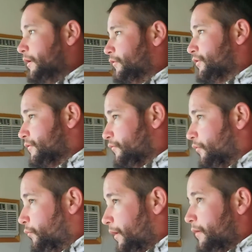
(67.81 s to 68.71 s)
It was the
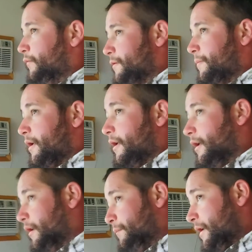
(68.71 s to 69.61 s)
wind was picking
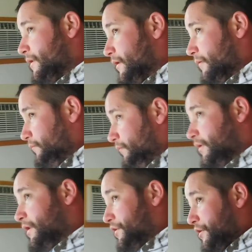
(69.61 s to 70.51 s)
up as it
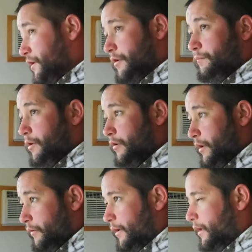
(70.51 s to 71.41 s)
is still
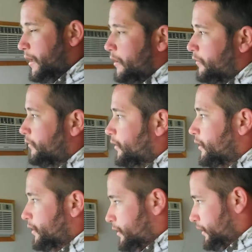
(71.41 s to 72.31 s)
blowing right now,
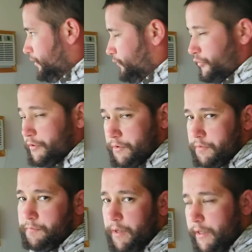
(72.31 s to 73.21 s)
and it was
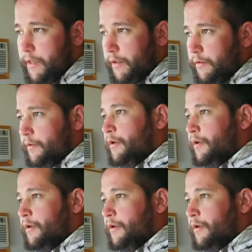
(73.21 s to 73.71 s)
still raining.